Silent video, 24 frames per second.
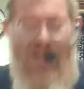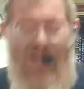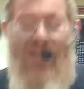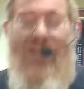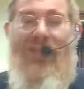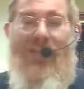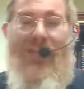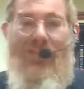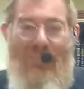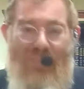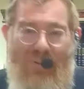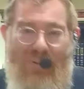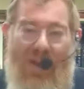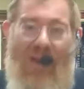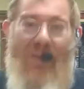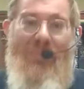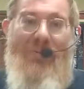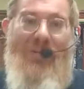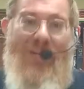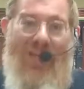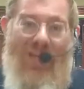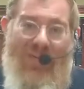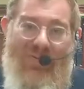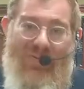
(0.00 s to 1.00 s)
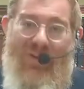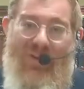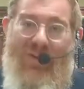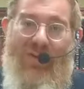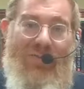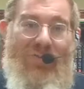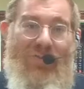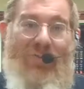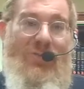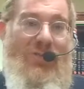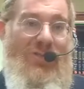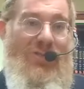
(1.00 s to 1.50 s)
they probably had very
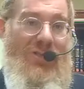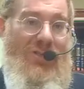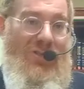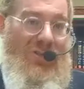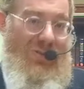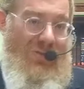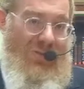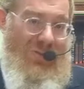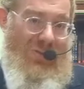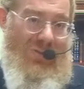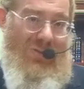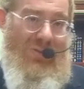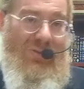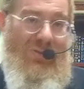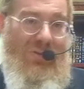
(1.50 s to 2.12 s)
few children.